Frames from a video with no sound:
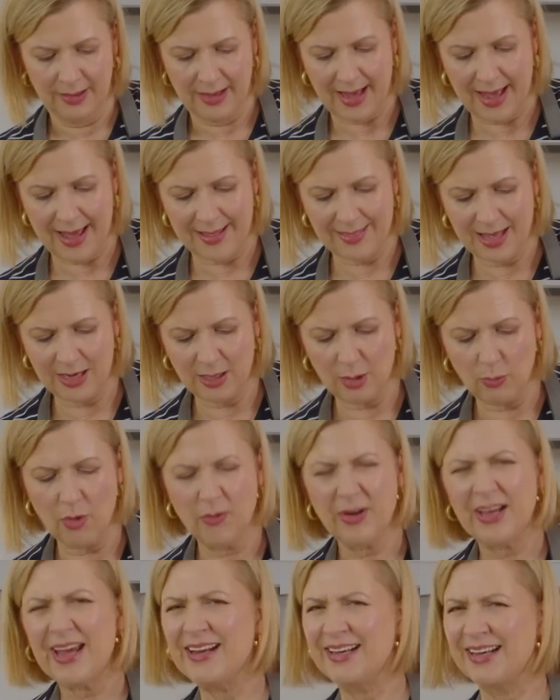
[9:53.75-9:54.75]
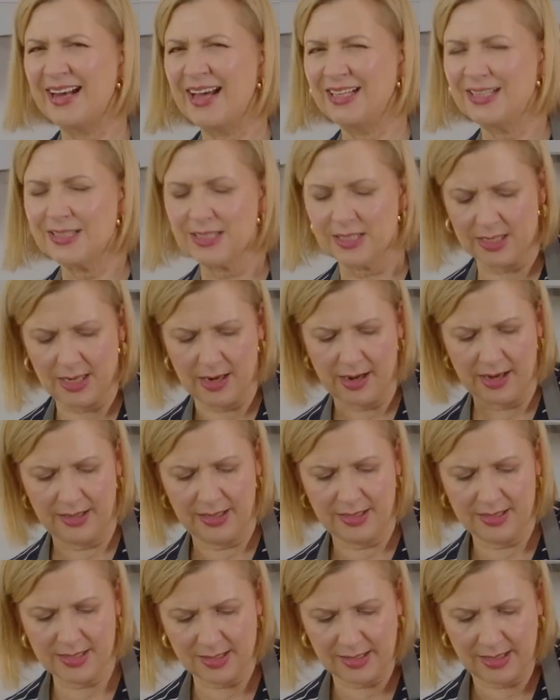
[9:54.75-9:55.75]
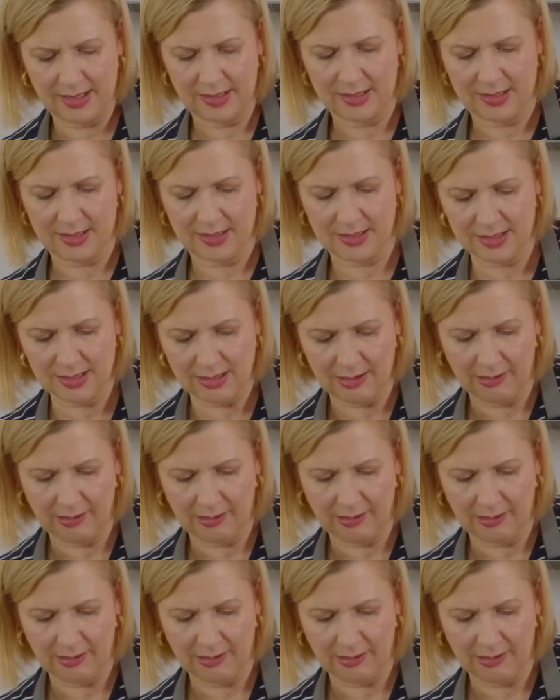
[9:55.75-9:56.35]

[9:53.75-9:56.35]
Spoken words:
and then you won't get nice tidy slices.